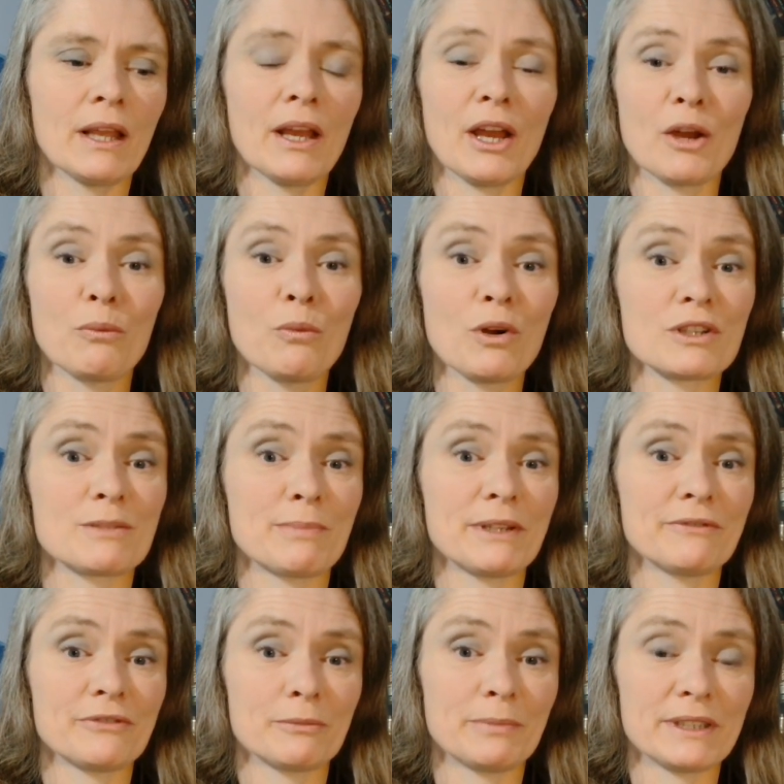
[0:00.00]
And what's been
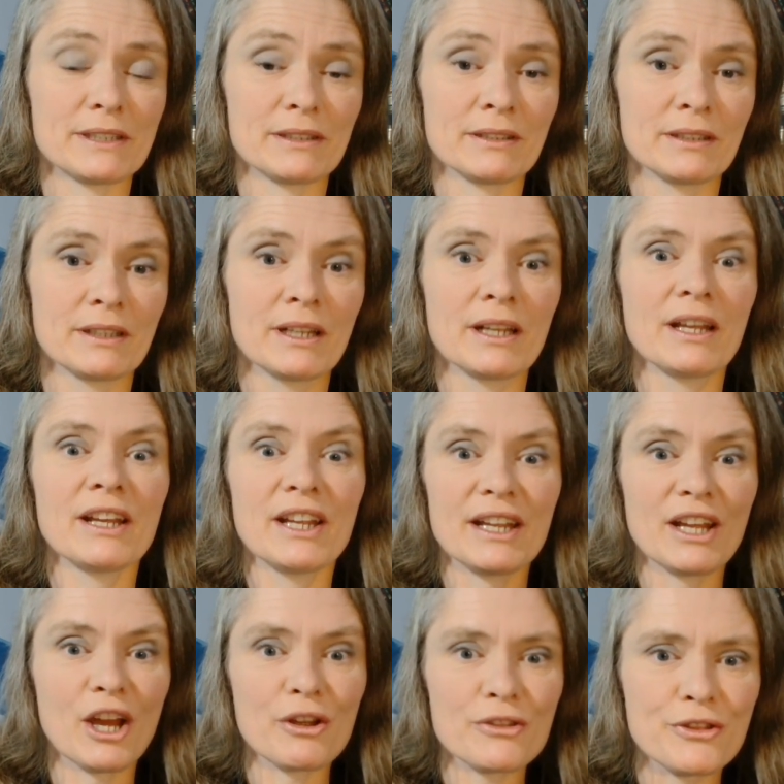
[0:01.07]
forbidden?
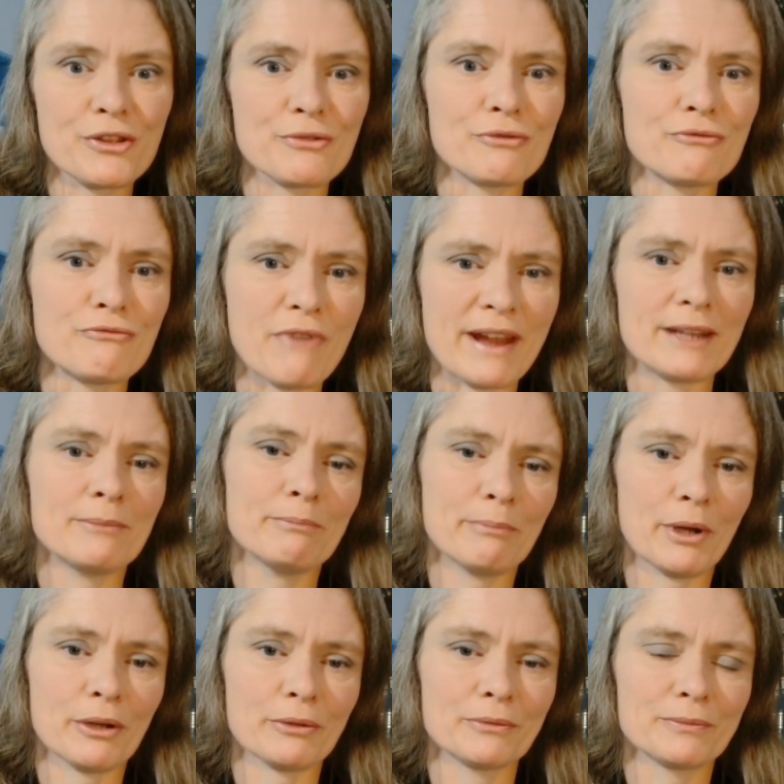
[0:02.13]
The
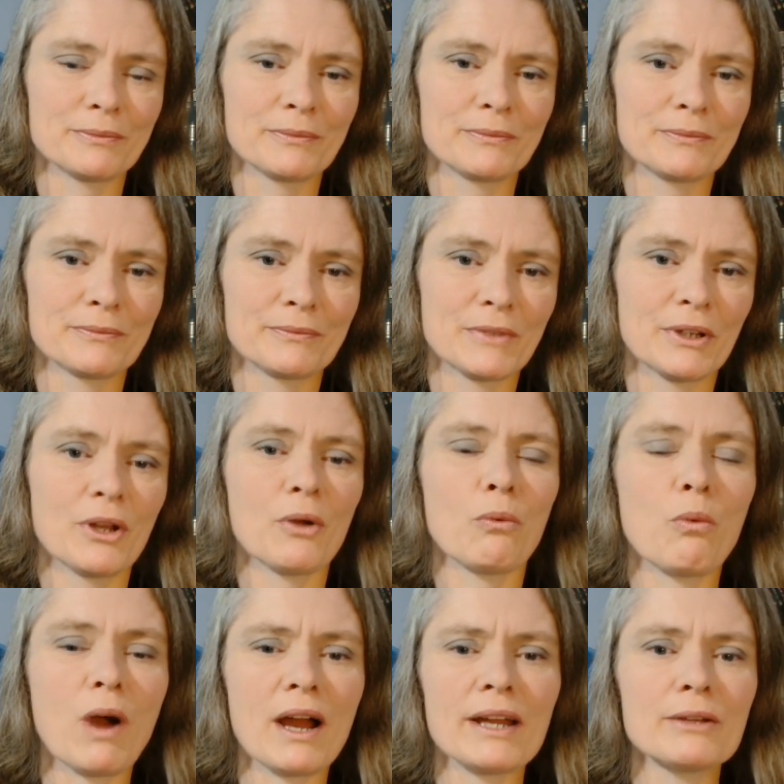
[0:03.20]
rainbow.
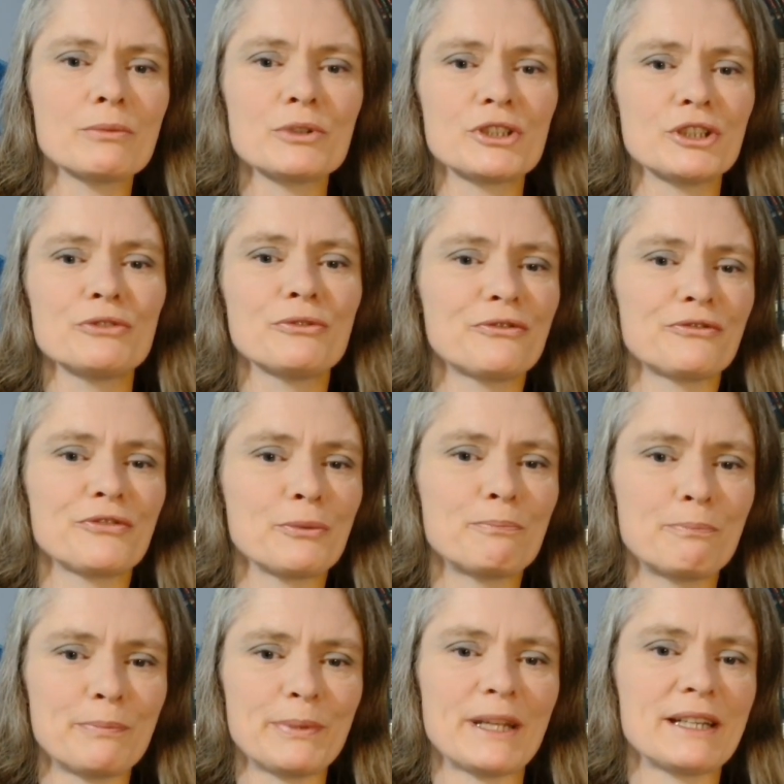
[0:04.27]
Why would you
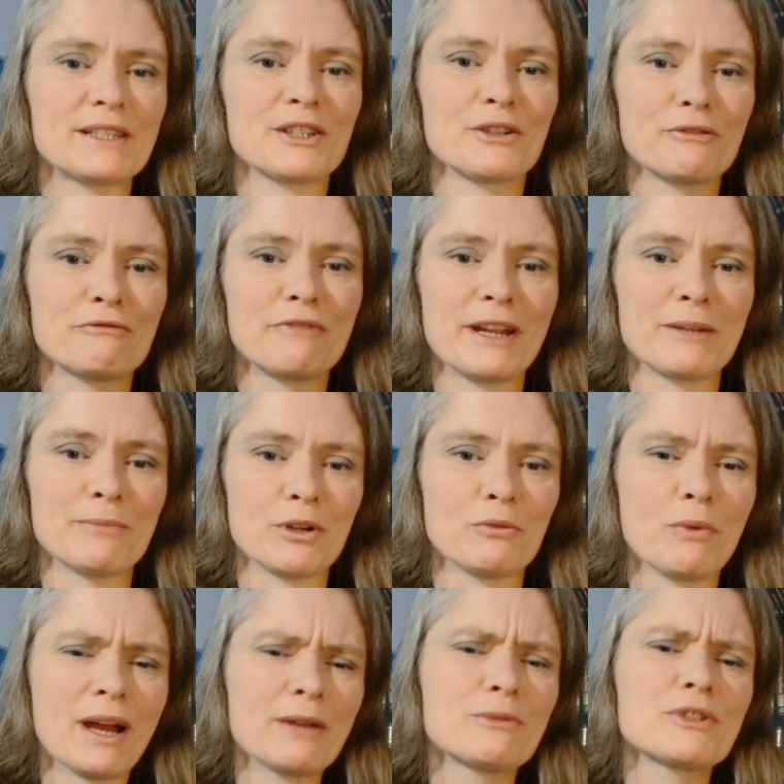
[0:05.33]
forbid a rainbow?
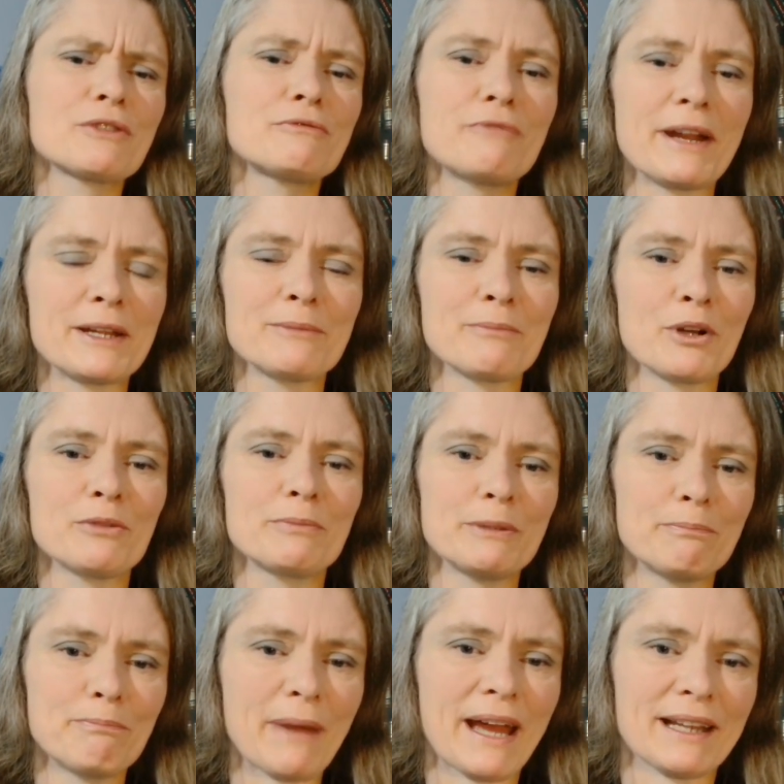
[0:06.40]
Why would a rainbow be
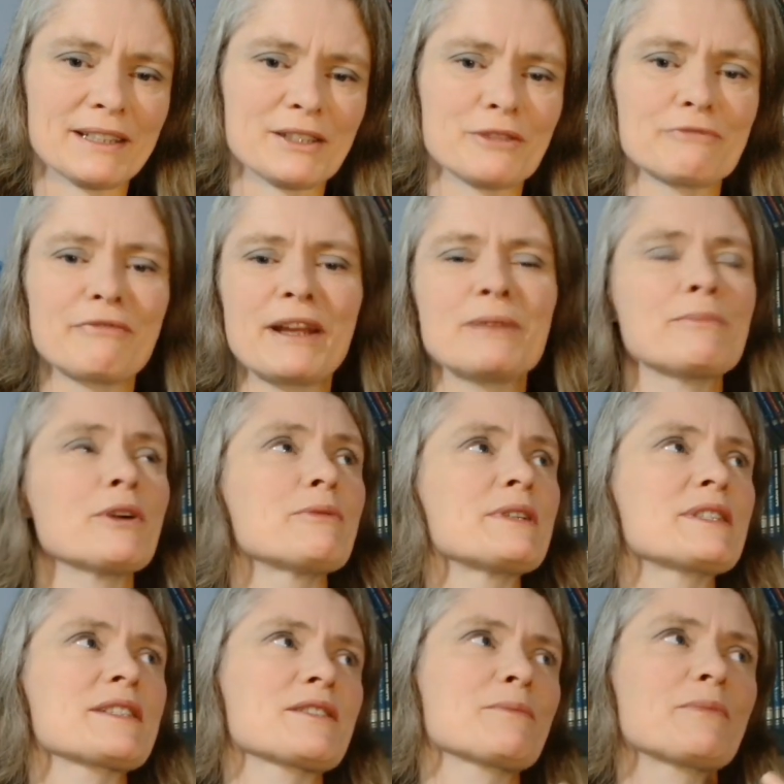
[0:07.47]
banned? A rainbow is
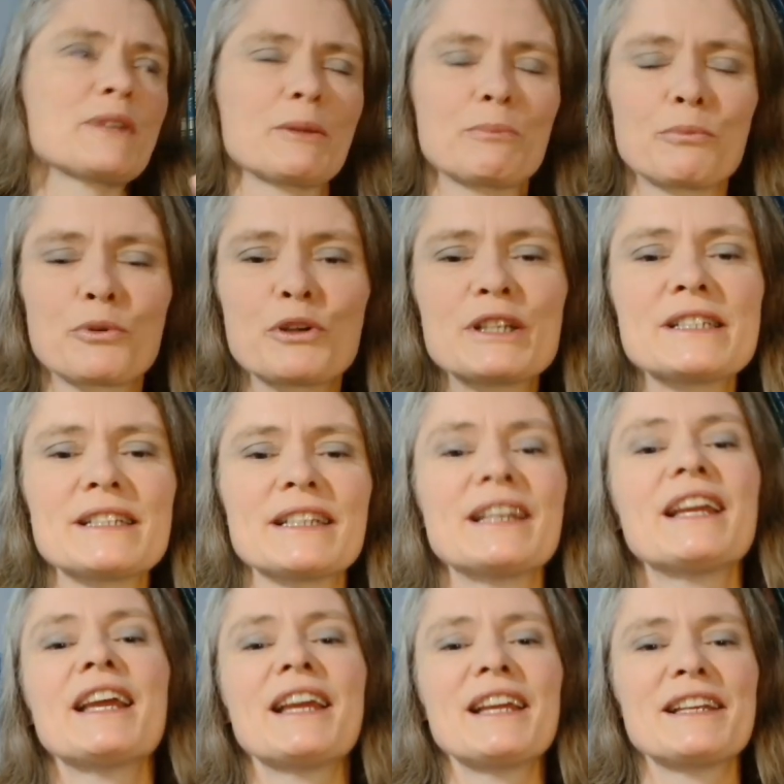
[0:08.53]
something pretty.
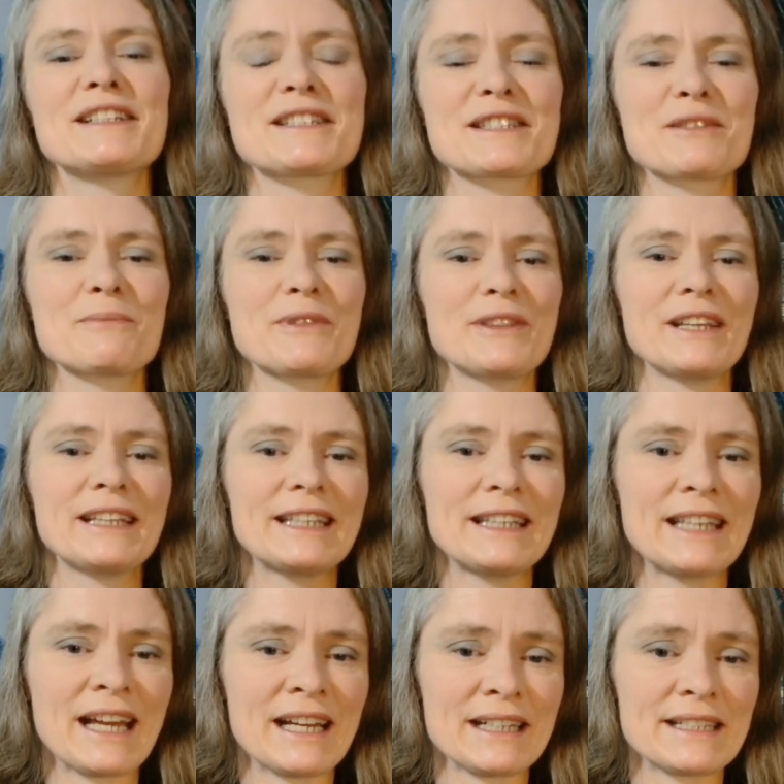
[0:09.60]
It's something
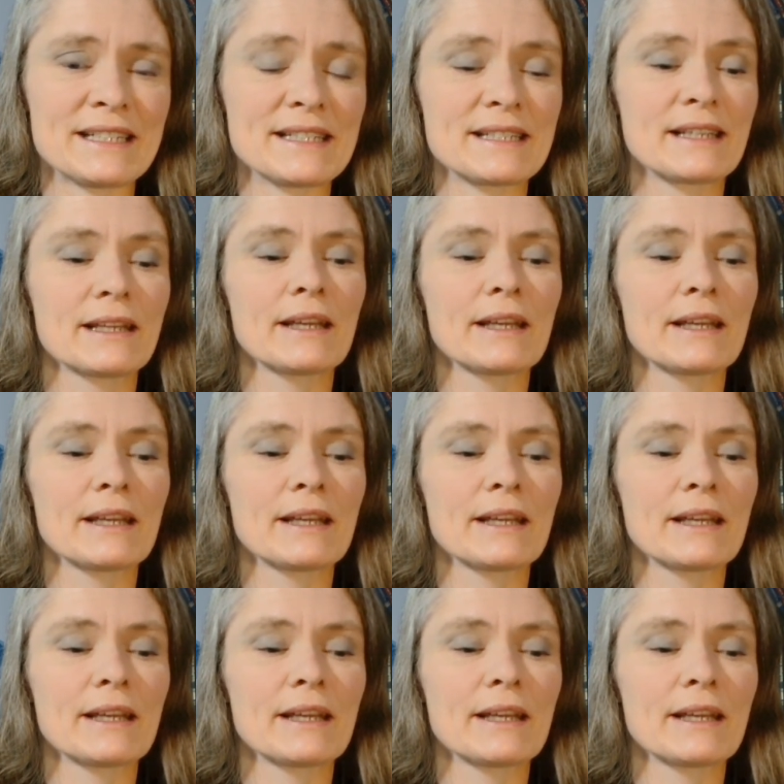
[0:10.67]
nice.